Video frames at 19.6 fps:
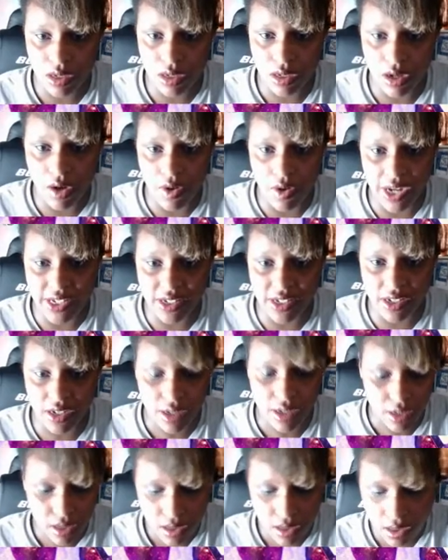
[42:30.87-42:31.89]
Oh, I see.
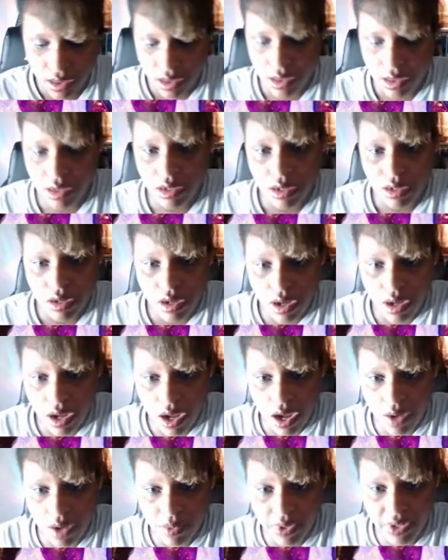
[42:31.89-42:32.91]

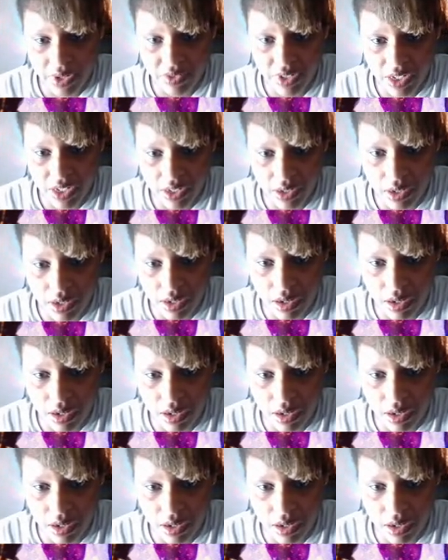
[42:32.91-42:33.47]
I really have to get...